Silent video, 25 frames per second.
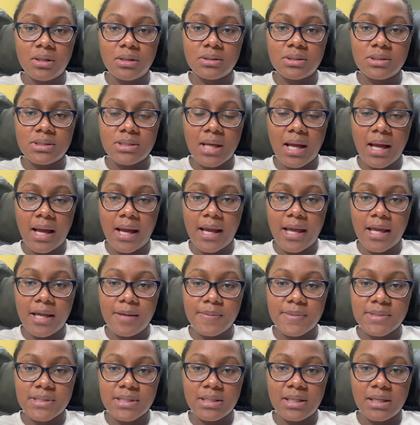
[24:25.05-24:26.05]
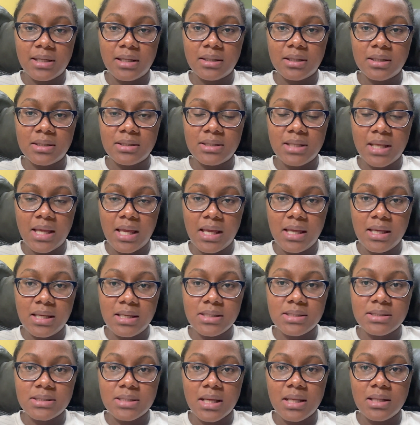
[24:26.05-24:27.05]
times and the
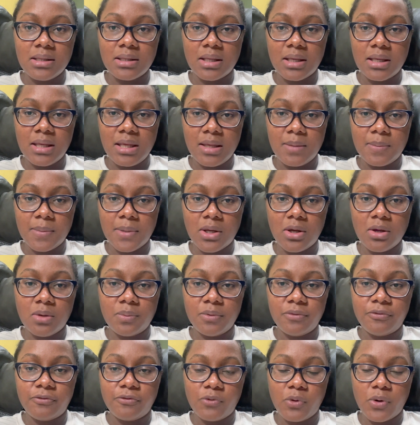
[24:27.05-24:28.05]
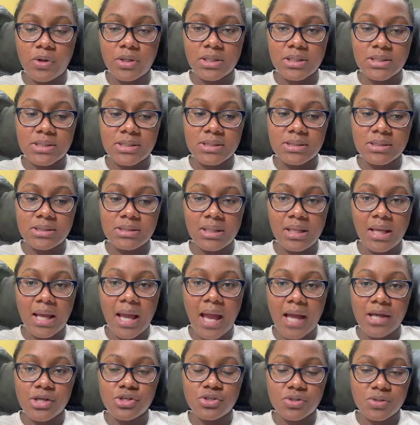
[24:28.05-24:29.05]
days in the email before the
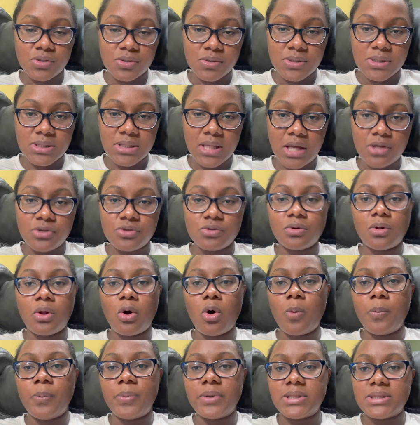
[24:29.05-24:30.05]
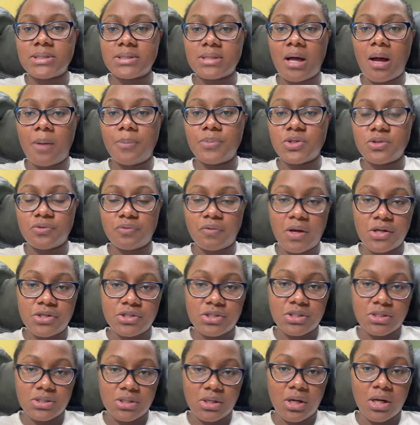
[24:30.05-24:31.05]
actual schedule opens up to
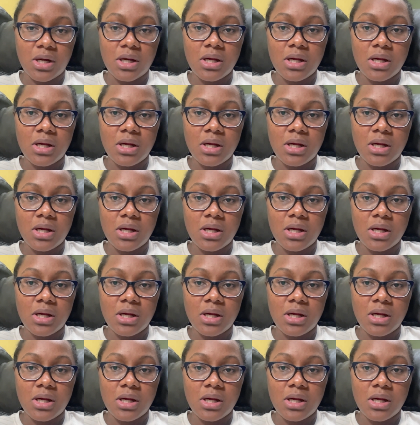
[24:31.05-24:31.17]
register.